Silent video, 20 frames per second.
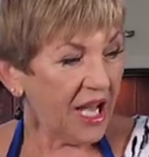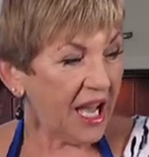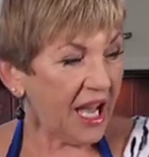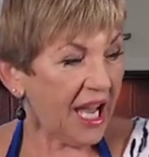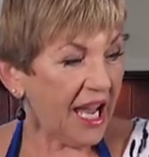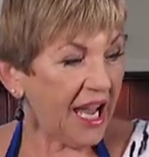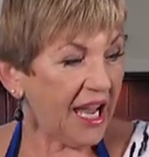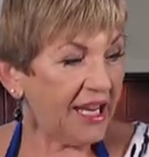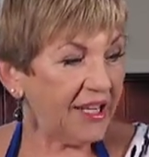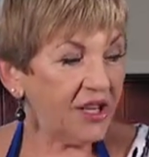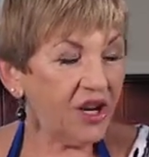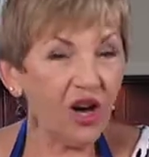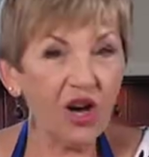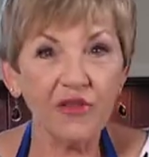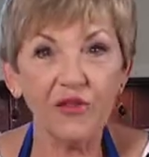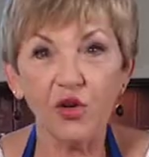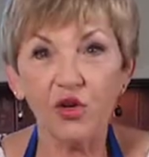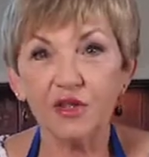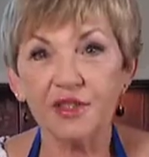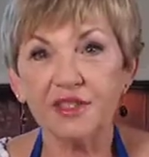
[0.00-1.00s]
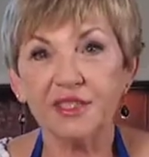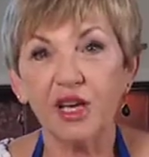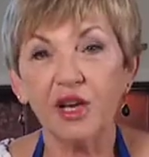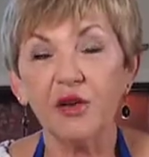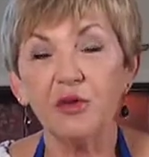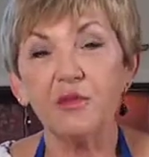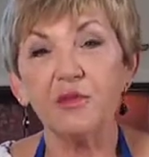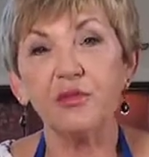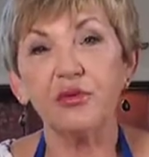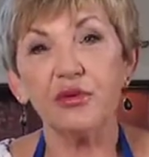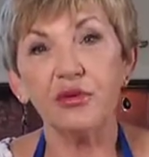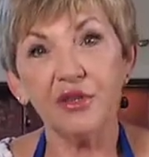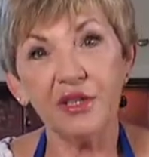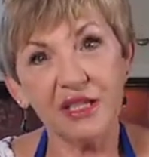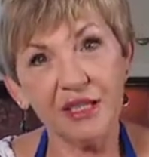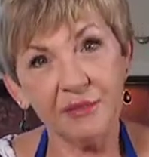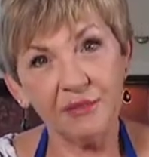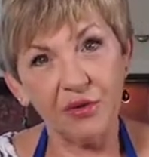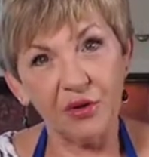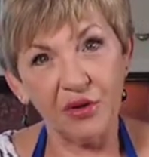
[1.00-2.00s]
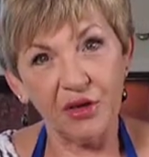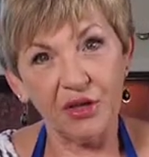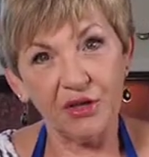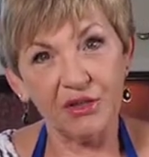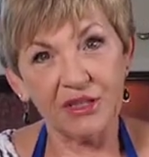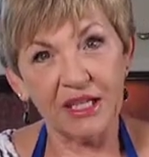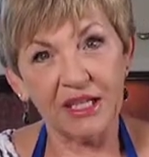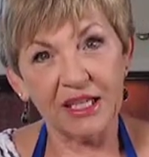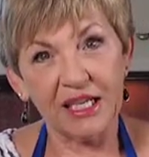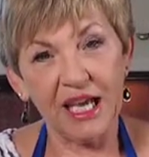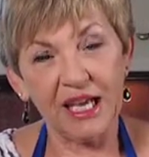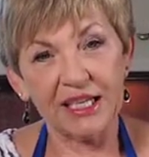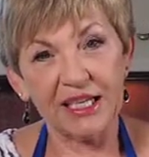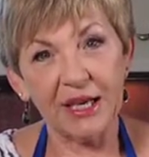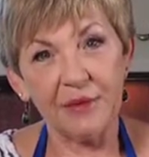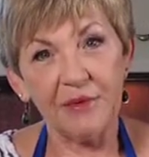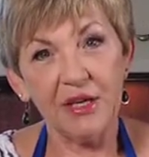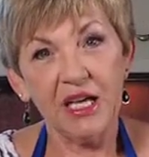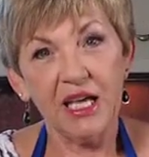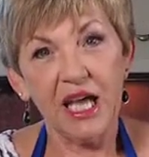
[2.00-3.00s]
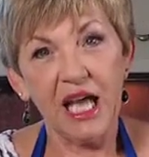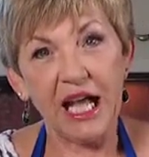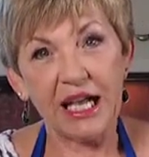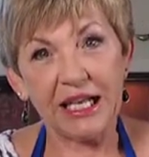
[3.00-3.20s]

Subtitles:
And I've also pre-boiled and cut up a